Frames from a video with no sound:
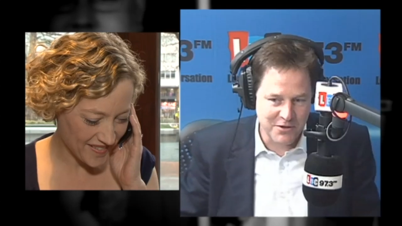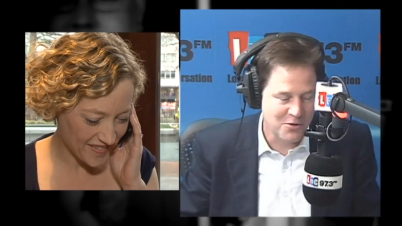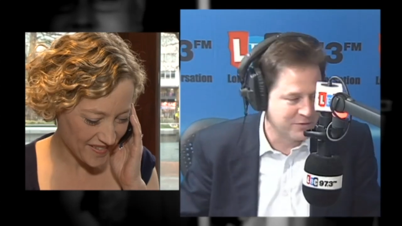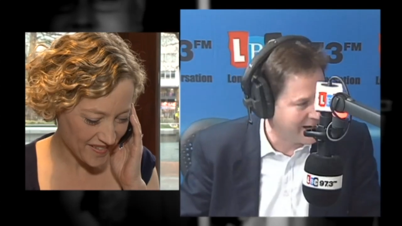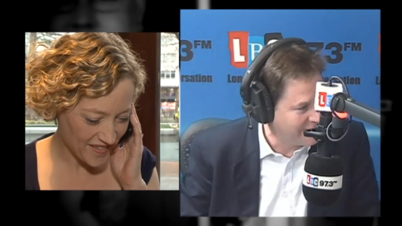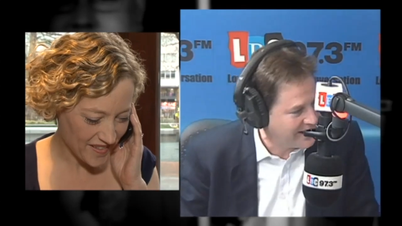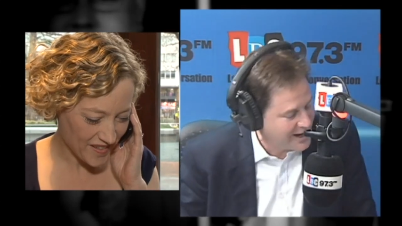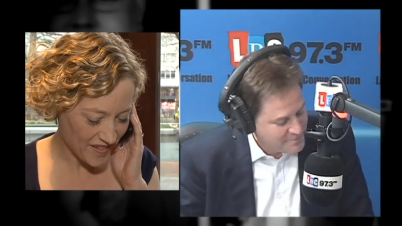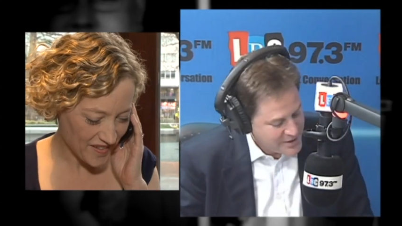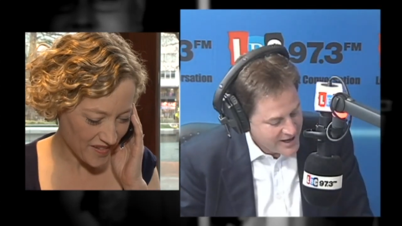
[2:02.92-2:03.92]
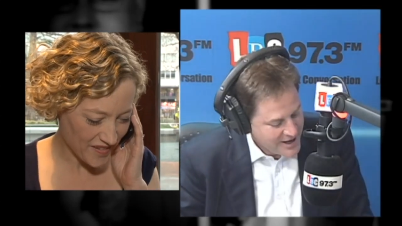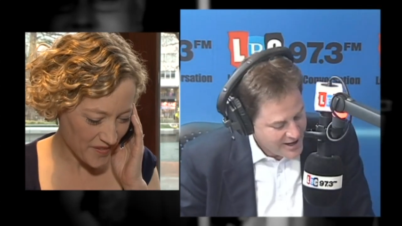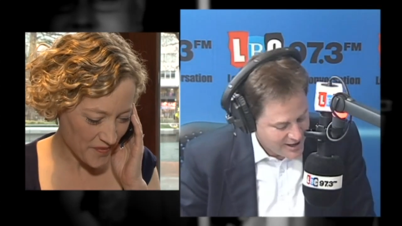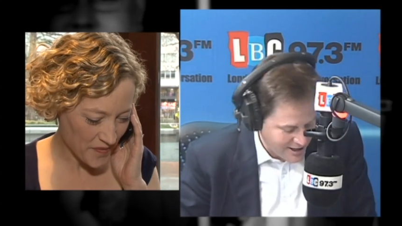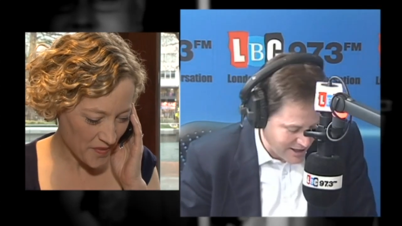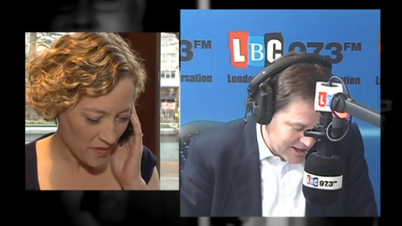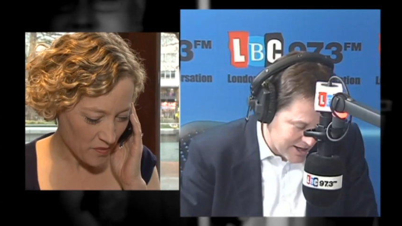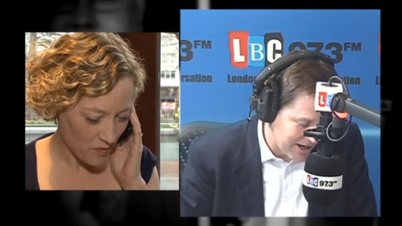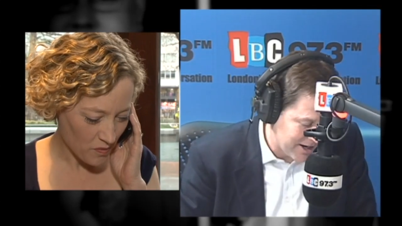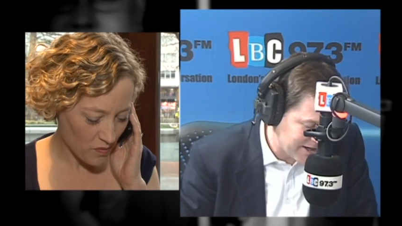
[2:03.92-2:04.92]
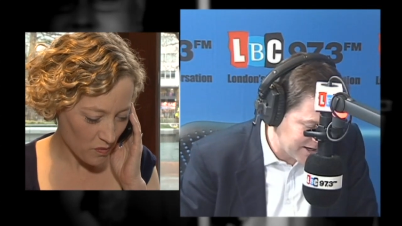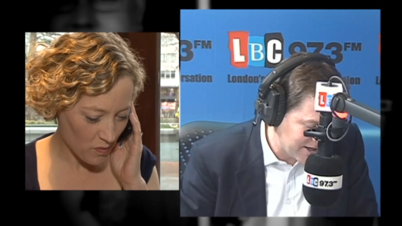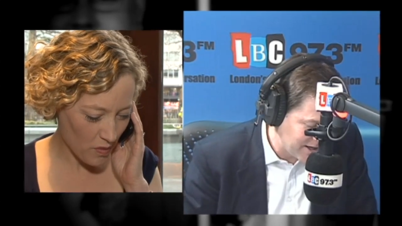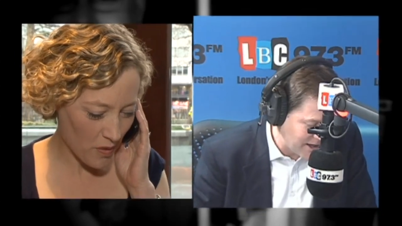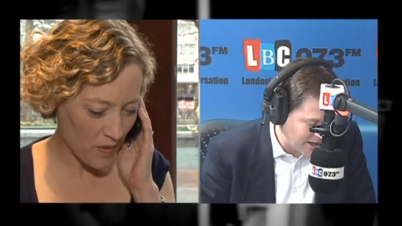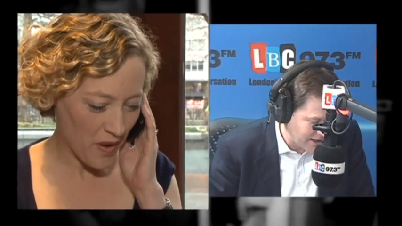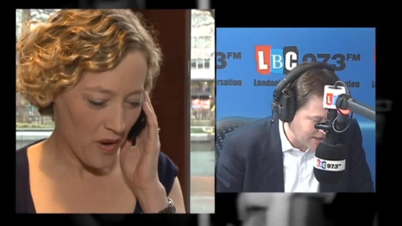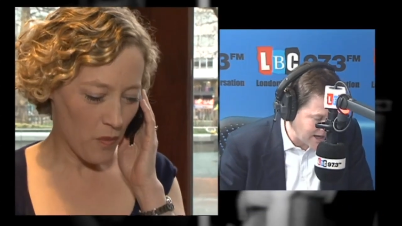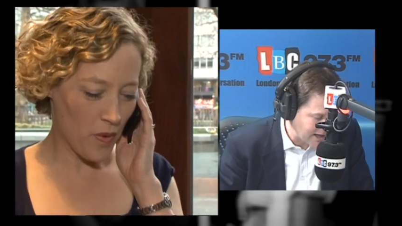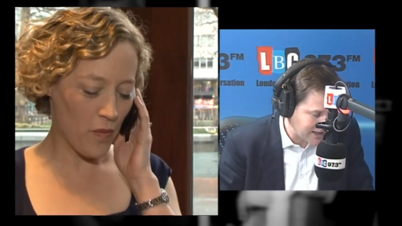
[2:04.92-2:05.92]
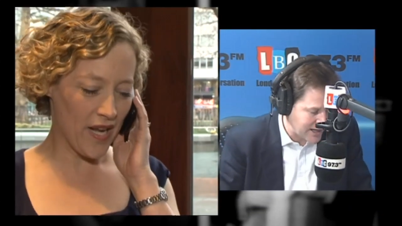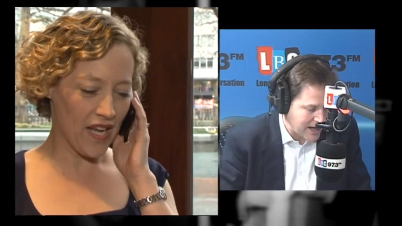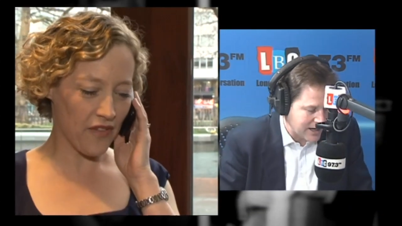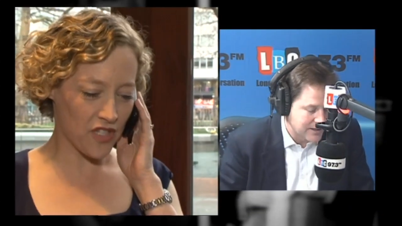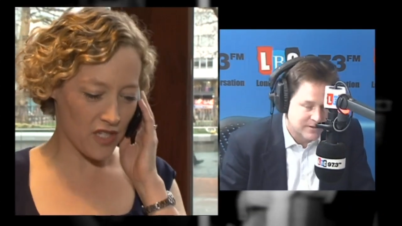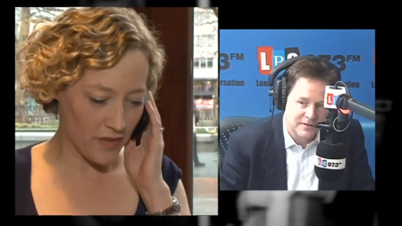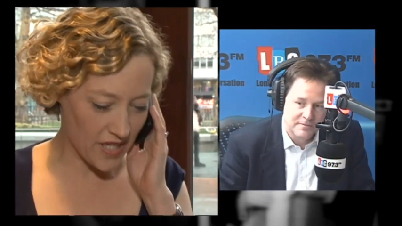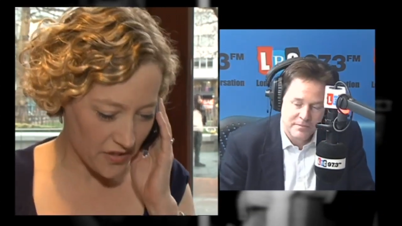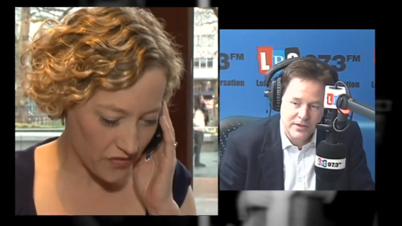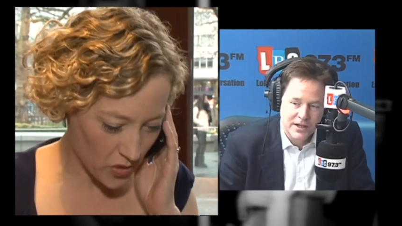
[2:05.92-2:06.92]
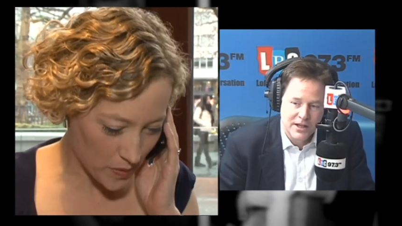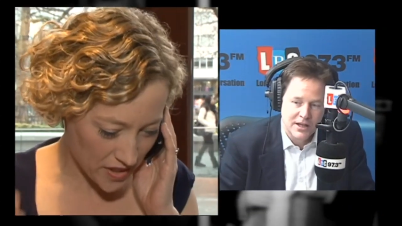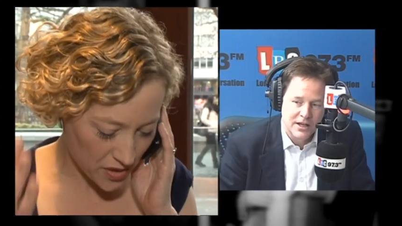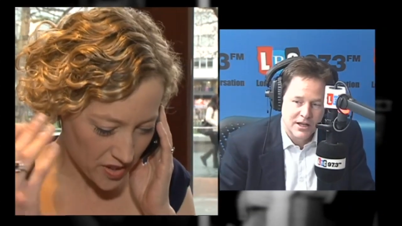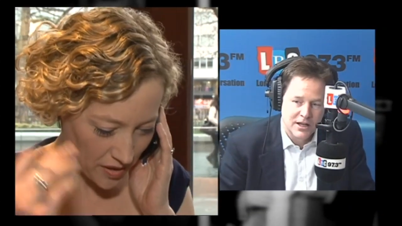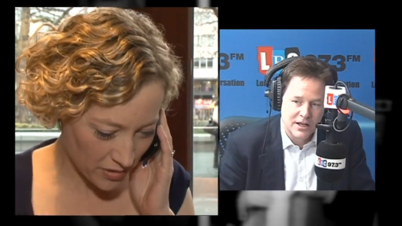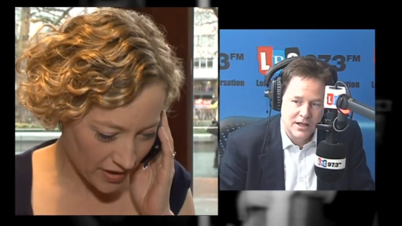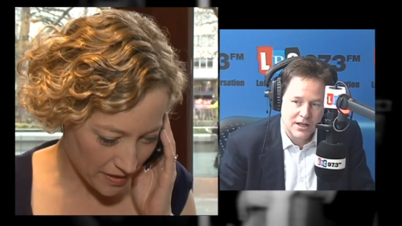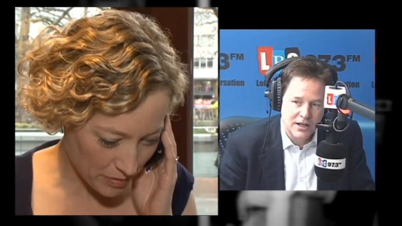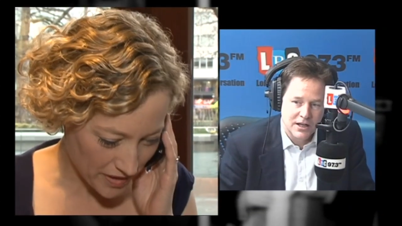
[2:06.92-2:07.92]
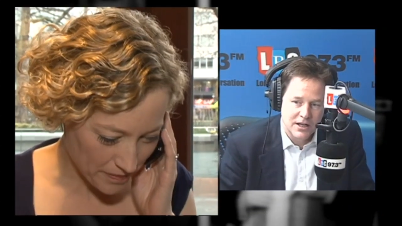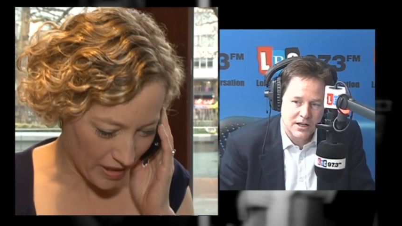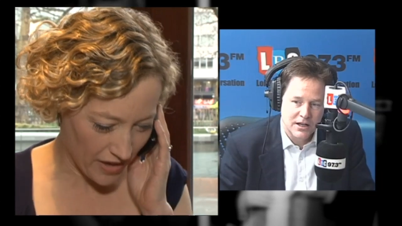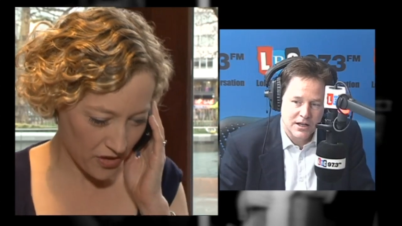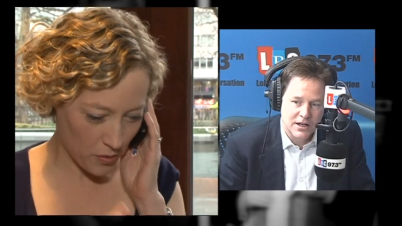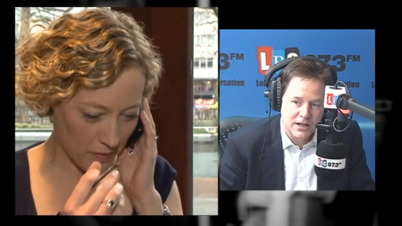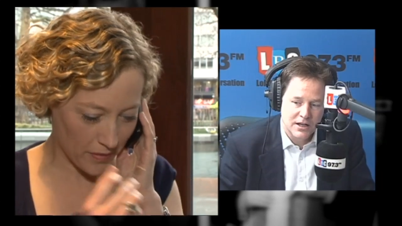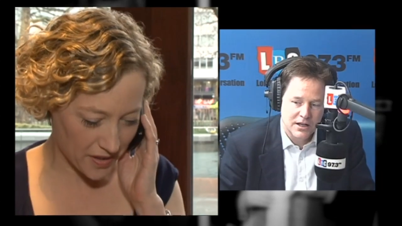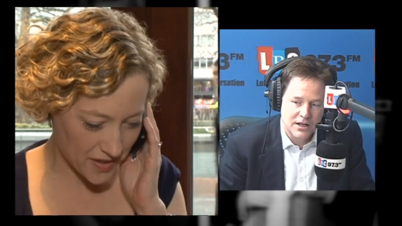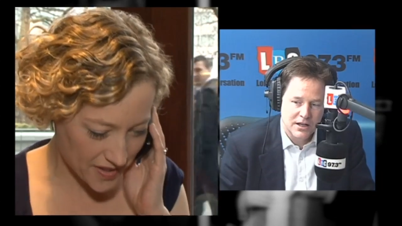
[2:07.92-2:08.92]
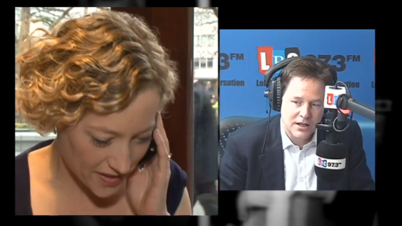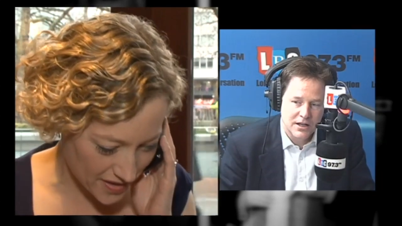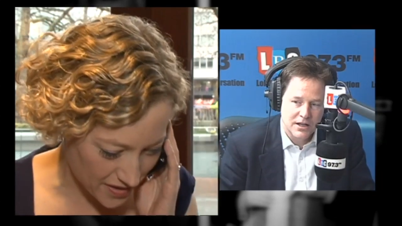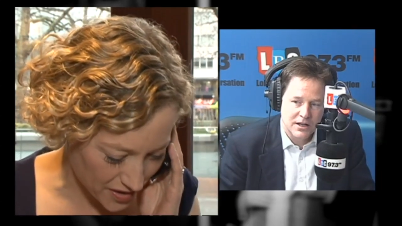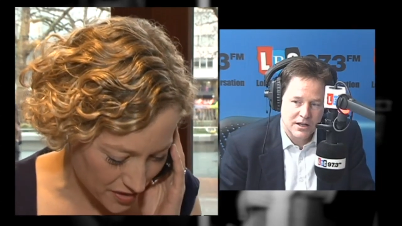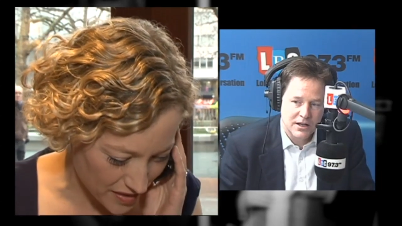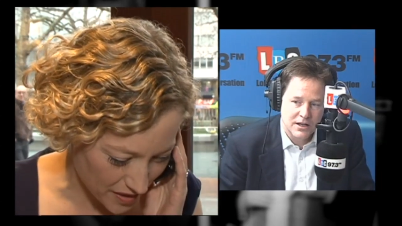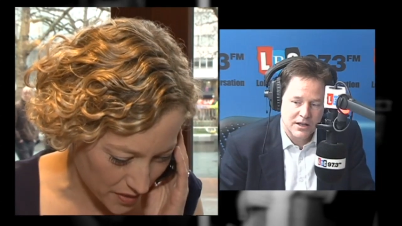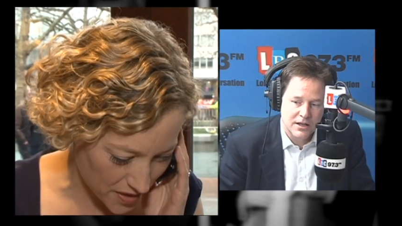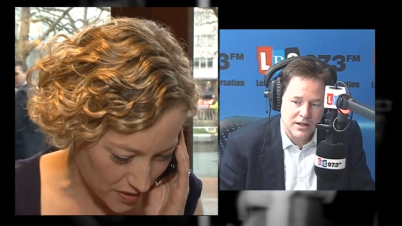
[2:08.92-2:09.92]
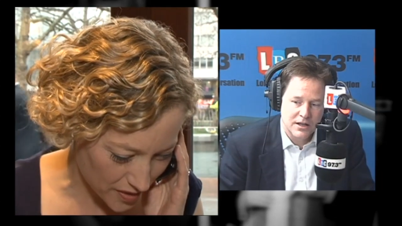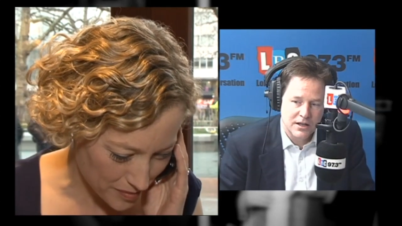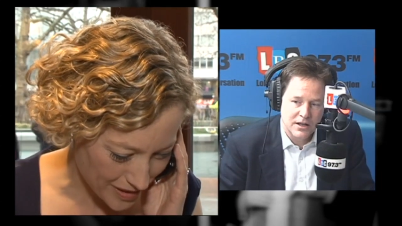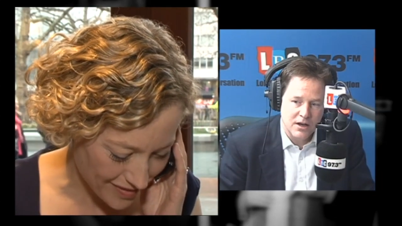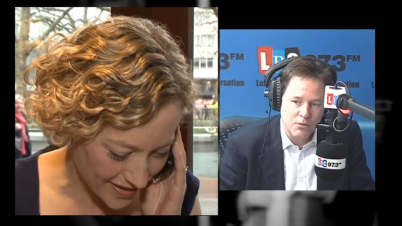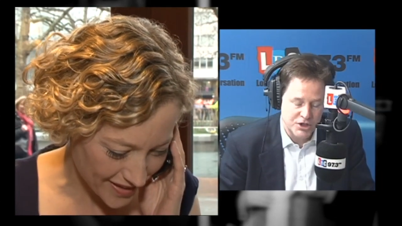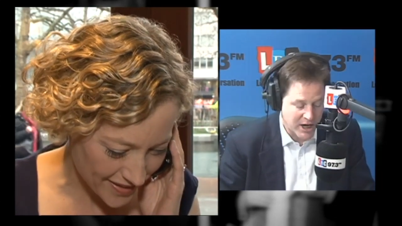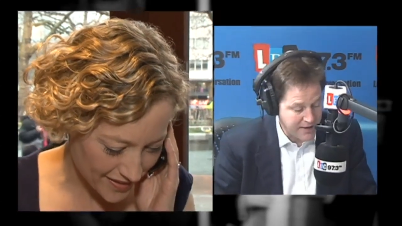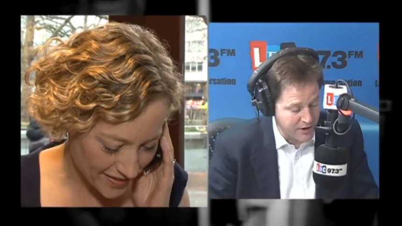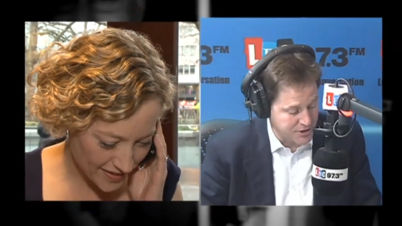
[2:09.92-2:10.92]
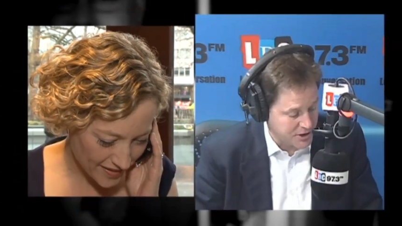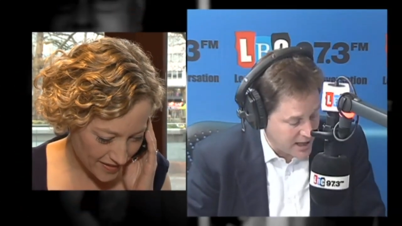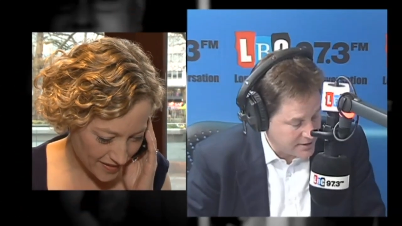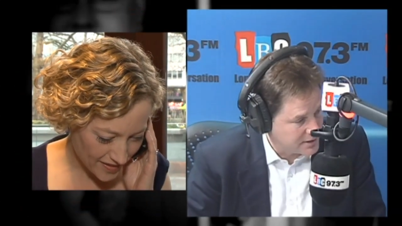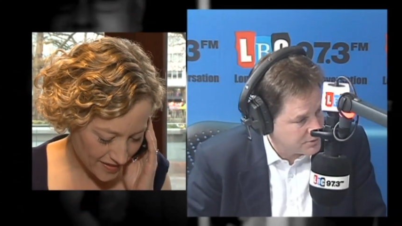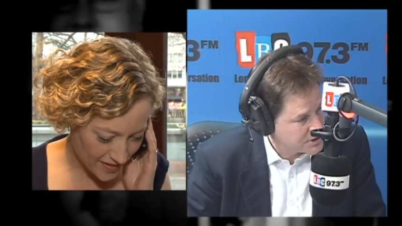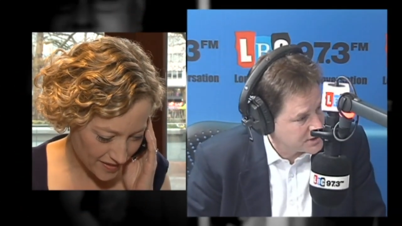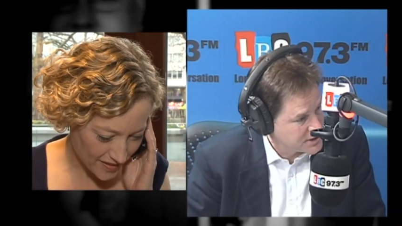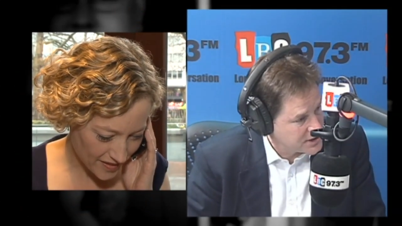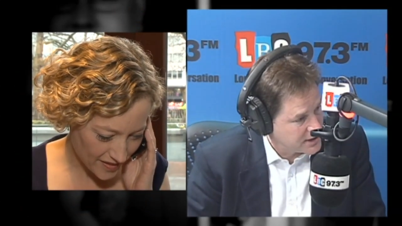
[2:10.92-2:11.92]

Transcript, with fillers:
Speaker 1: involved now. Um, anybody can ring in, of course. Uh, anyway, go on. Well,
Speaker 2: we'd love to do an interview with you separately, but but if you wouldn't mind just ask, answering that question, that'd be great. Which
Speaker 1: I have answered, Cathy. Which, as I